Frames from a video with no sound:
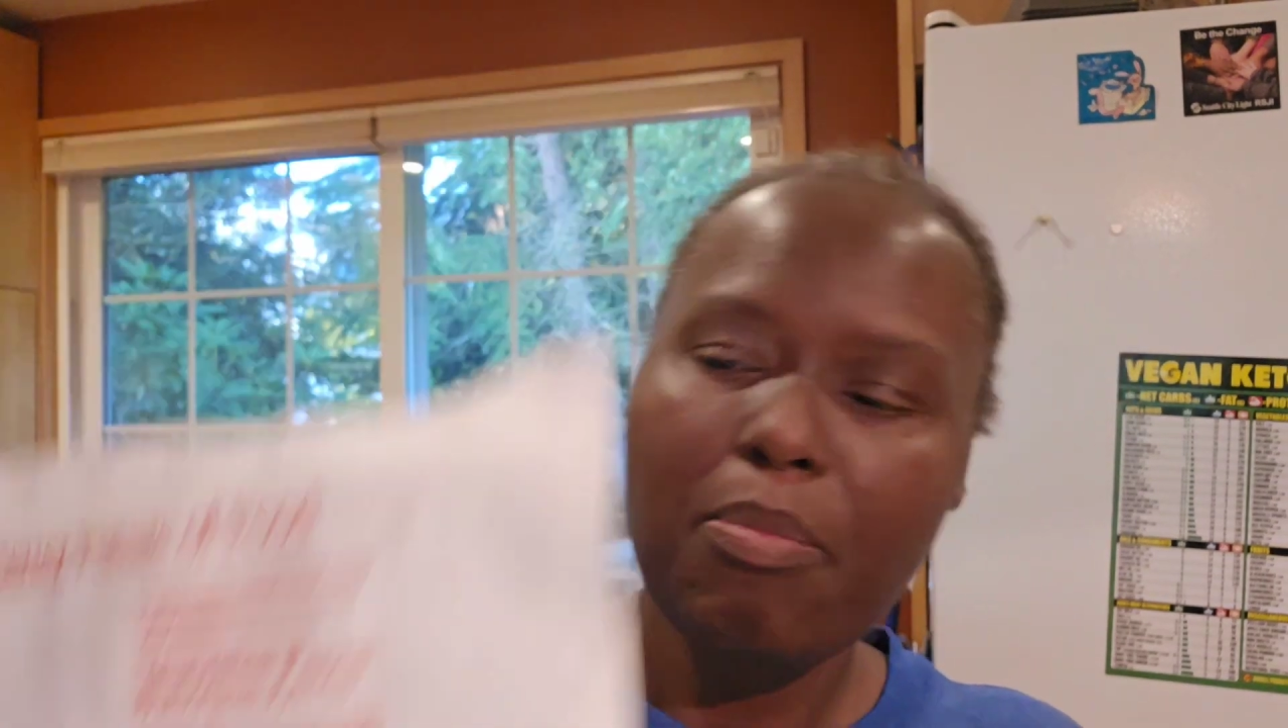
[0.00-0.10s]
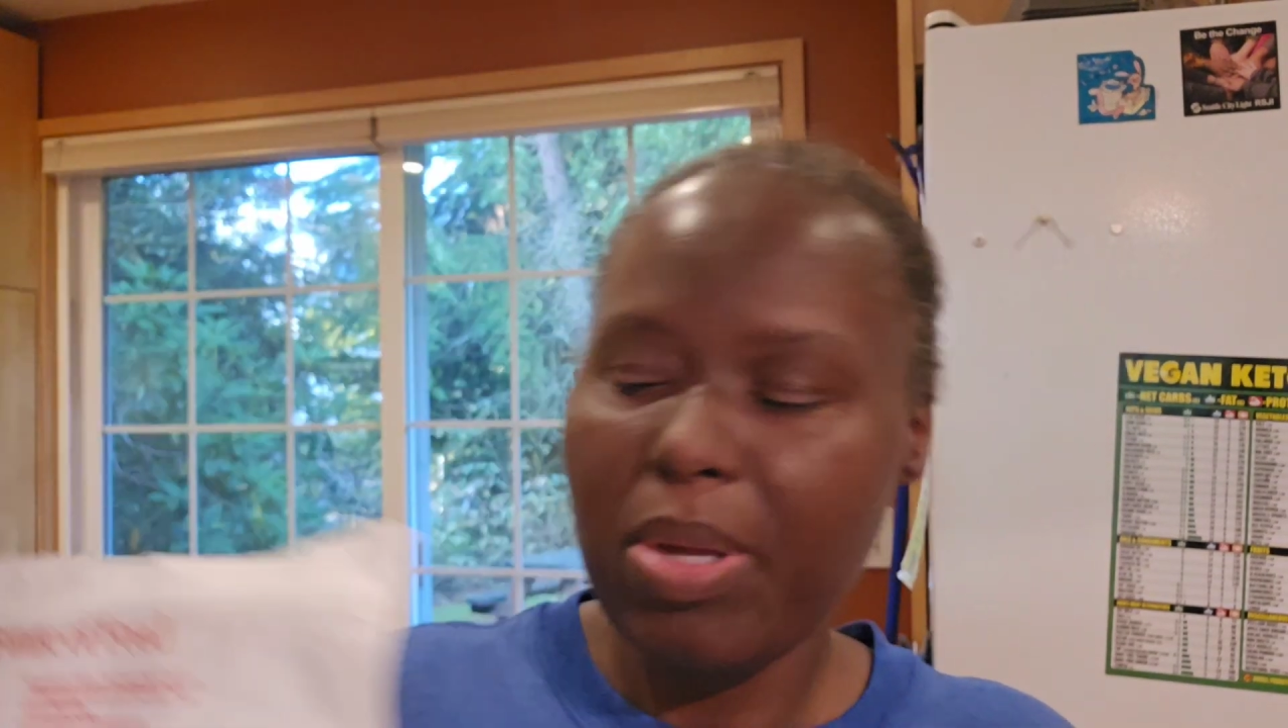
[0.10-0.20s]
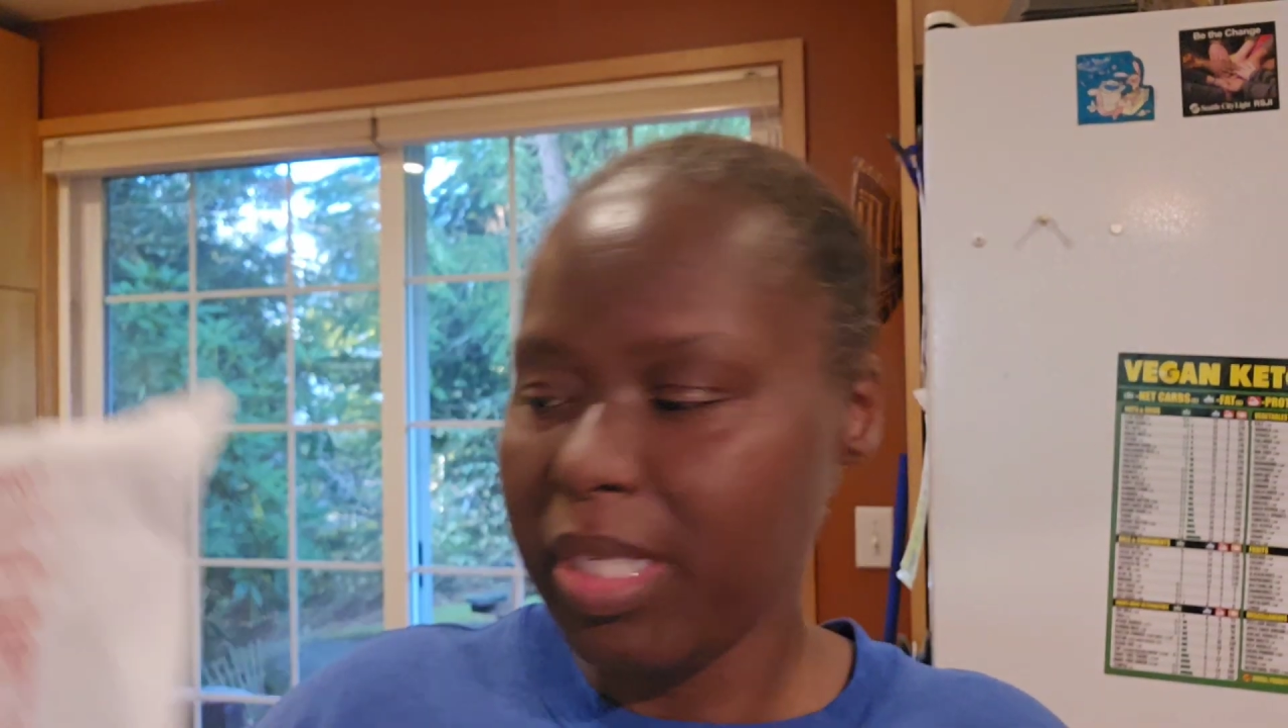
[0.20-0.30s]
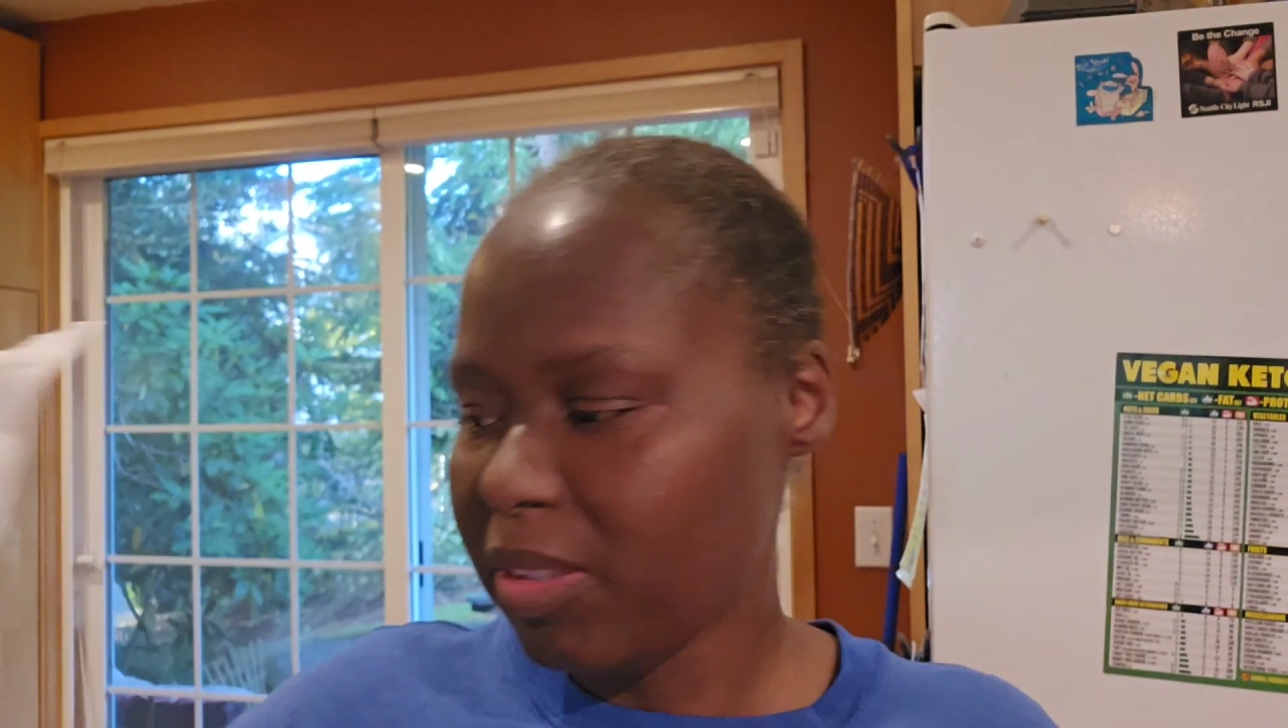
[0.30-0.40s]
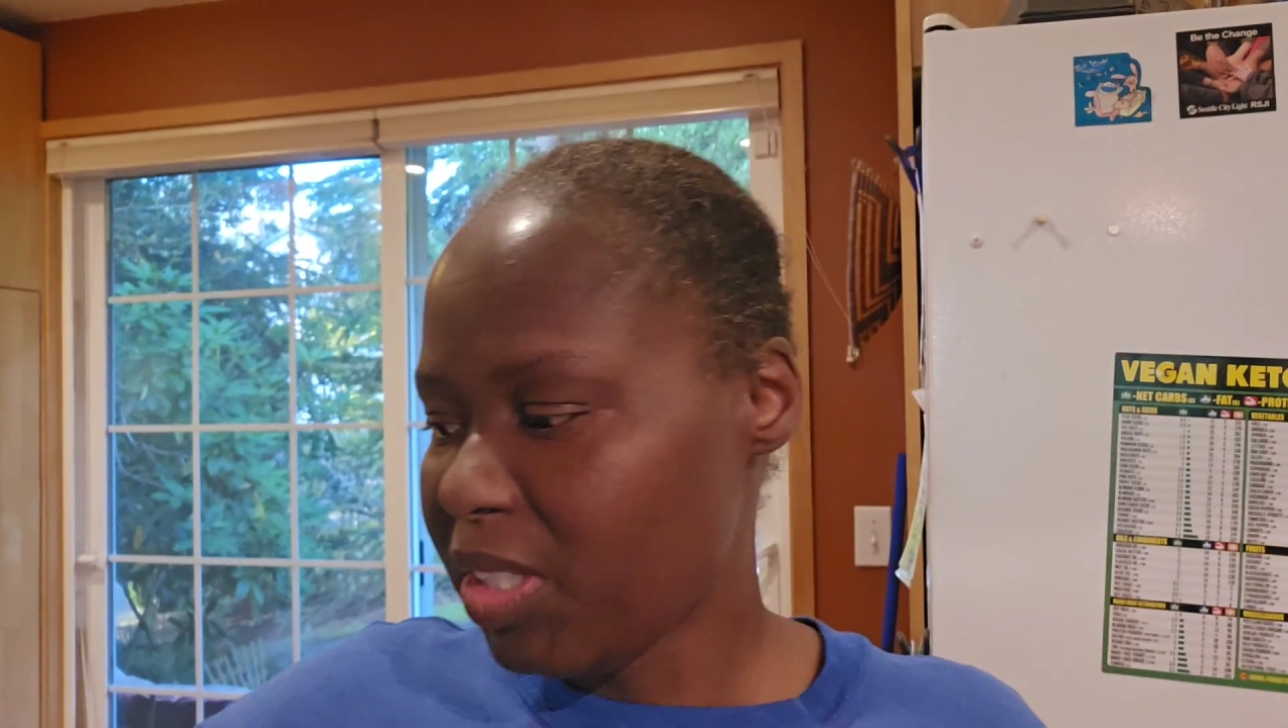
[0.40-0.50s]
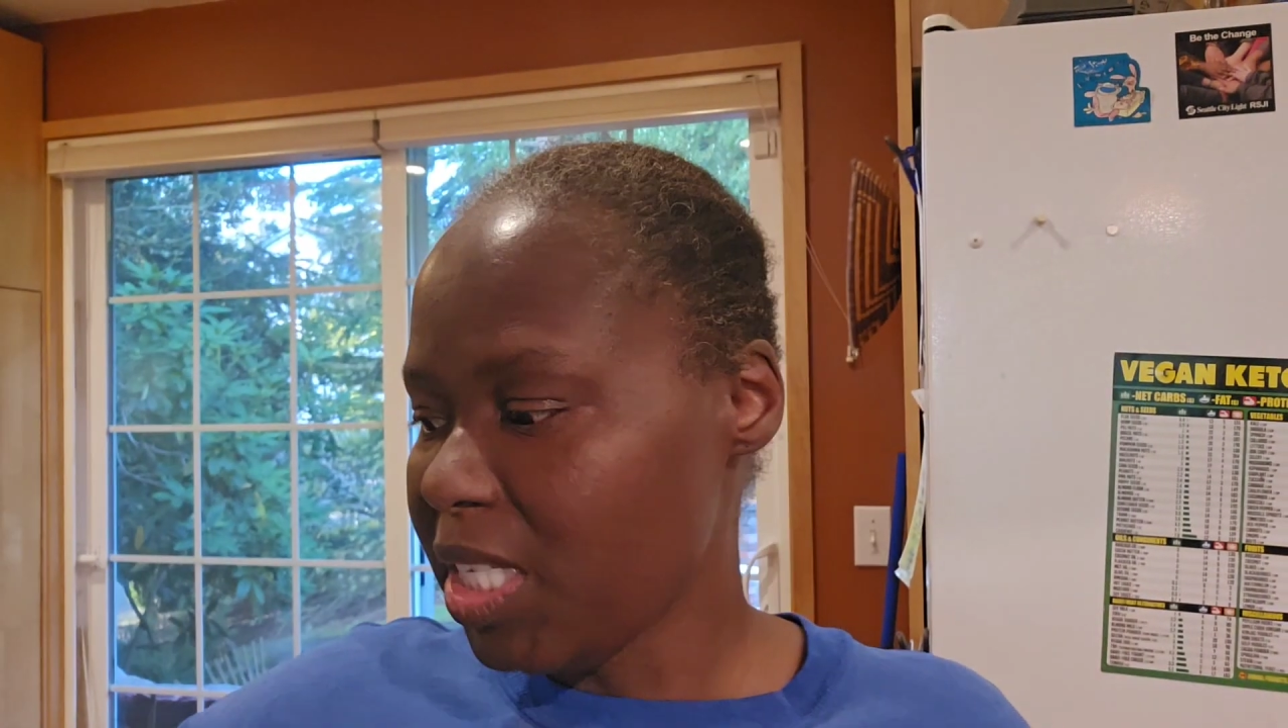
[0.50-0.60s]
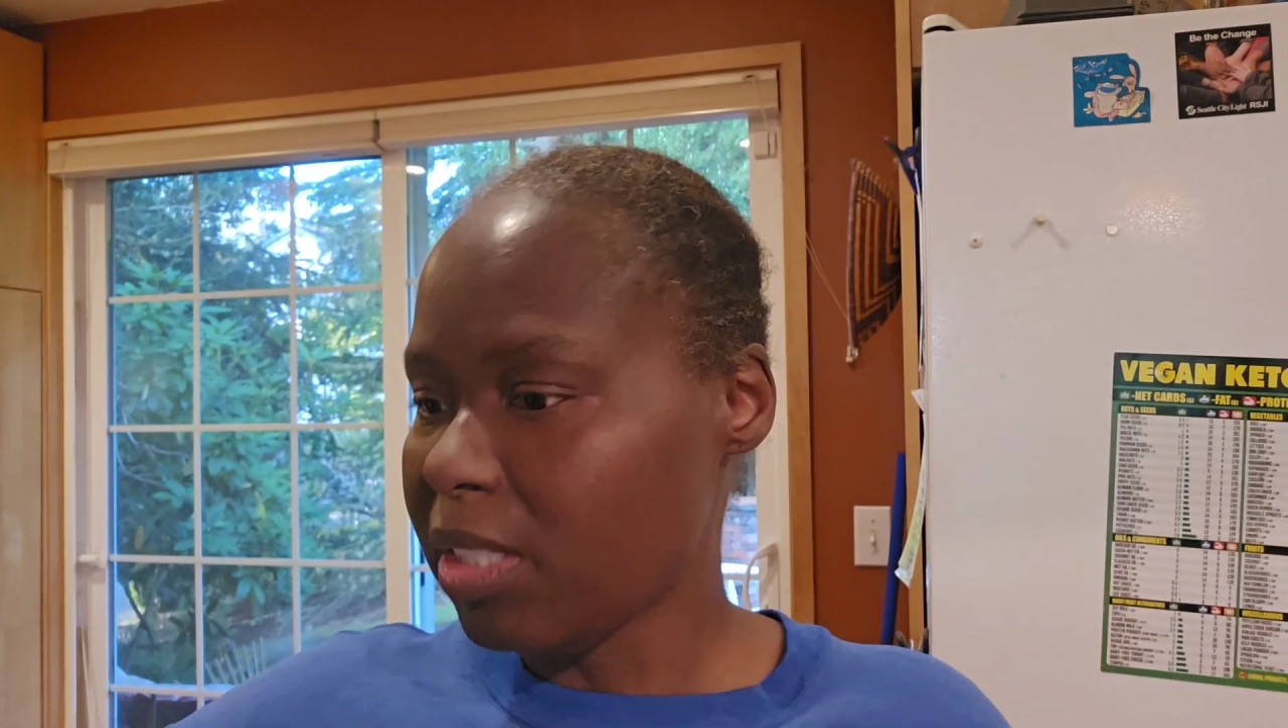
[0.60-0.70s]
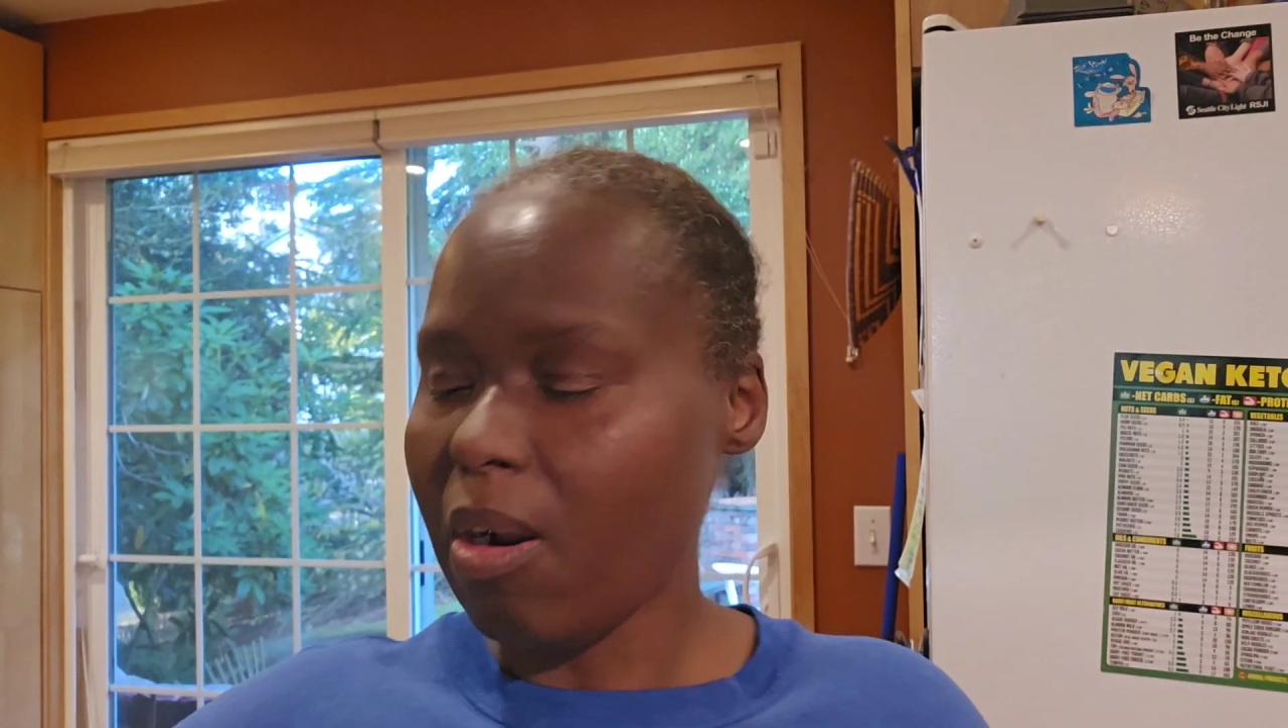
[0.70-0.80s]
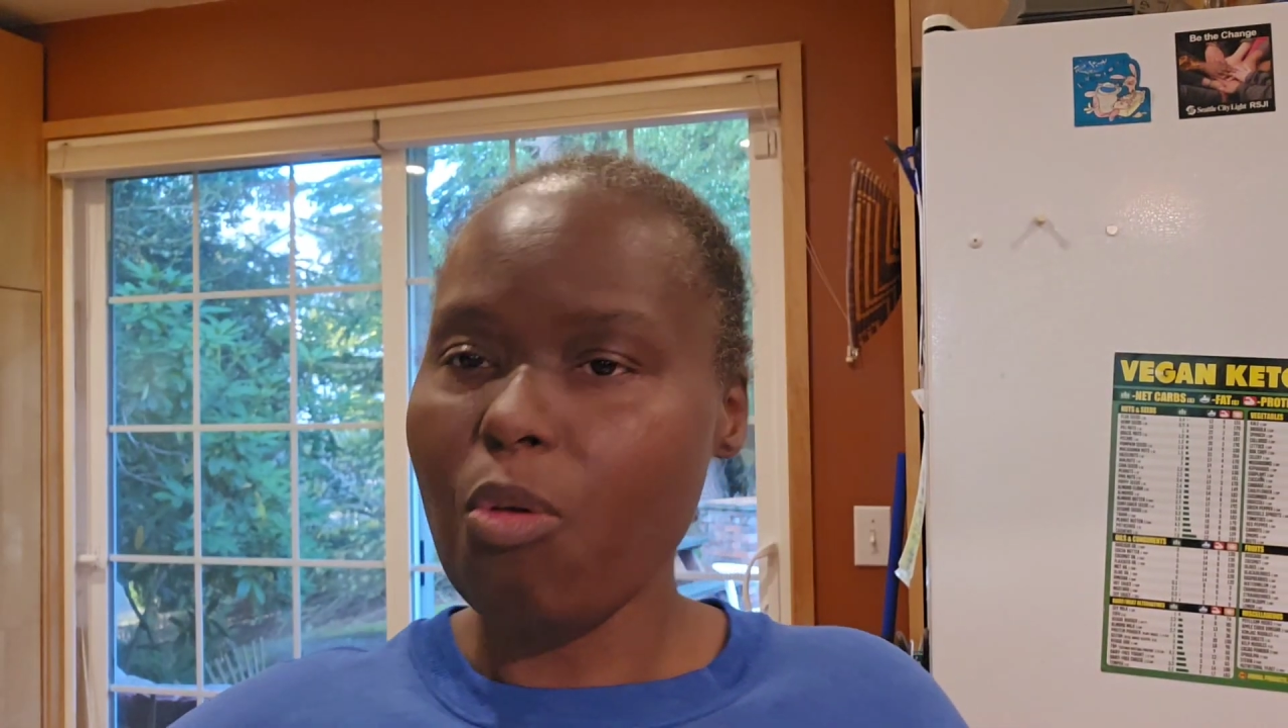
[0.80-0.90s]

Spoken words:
but these